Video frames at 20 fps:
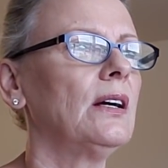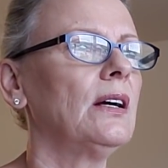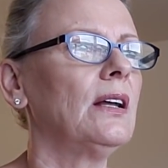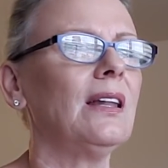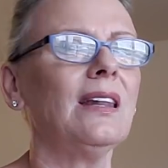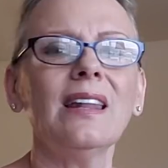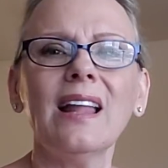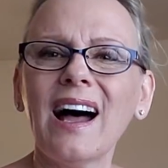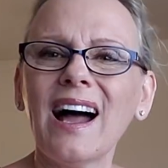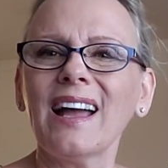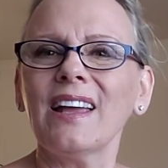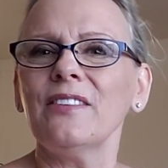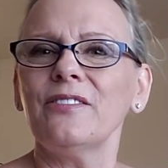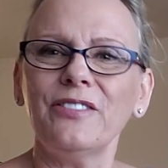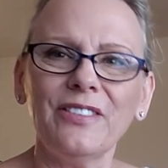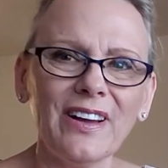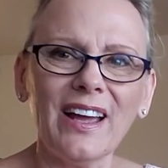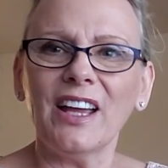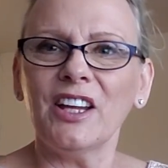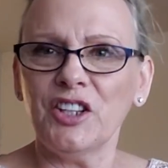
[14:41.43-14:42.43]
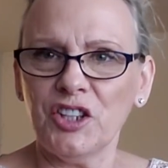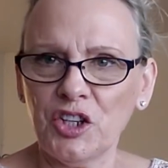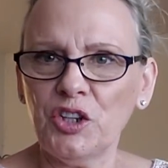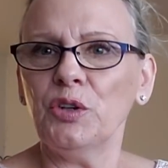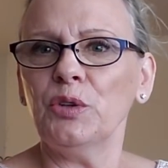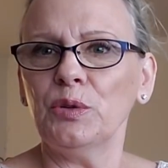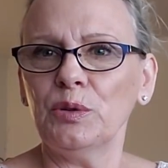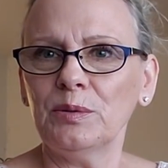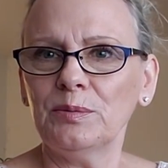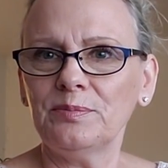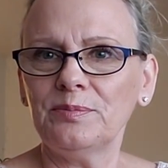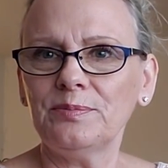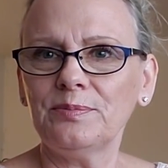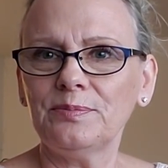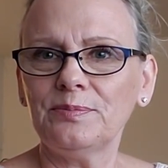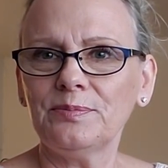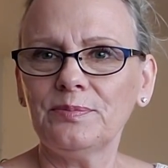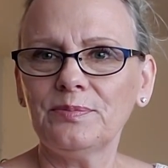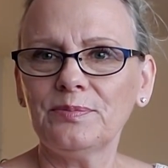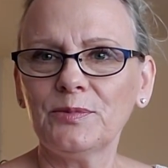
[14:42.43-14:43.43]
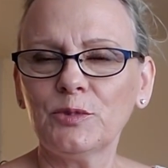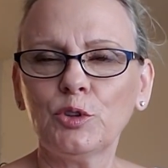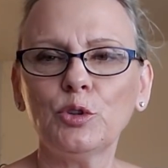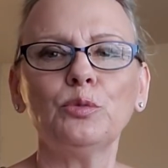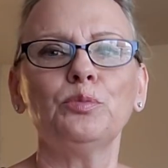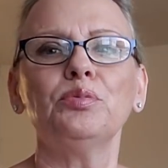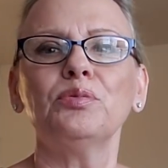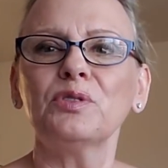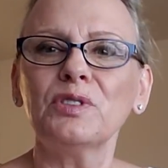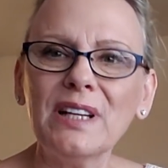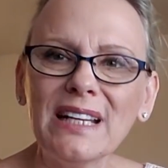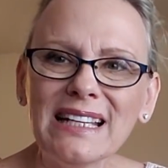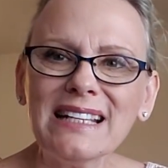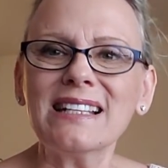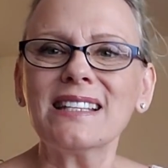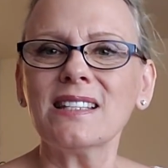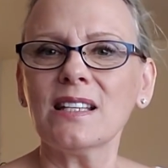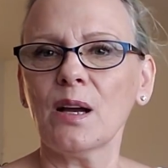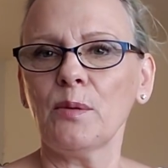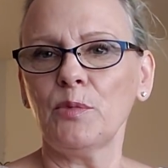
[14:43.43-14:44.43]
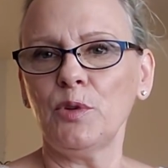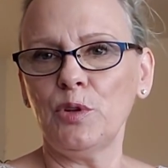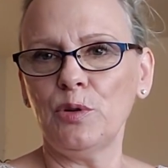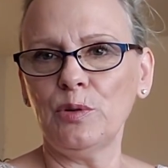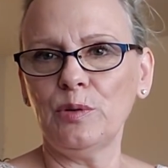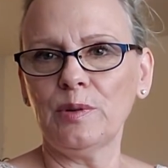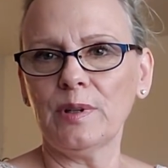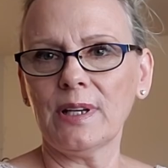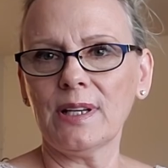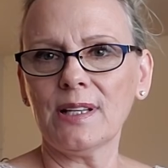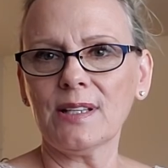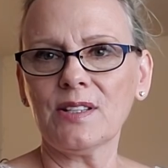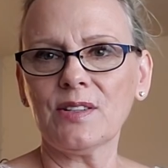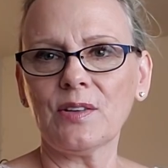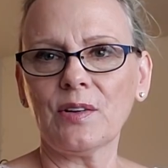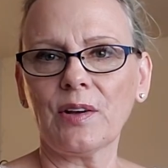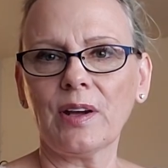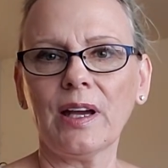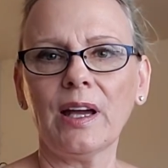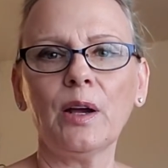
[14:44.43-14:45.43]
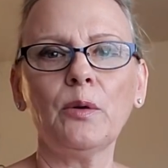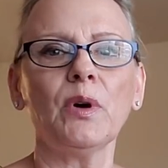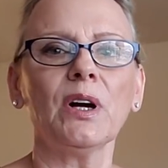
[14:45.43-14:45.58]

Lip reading: life anew, to bring some newness, okay?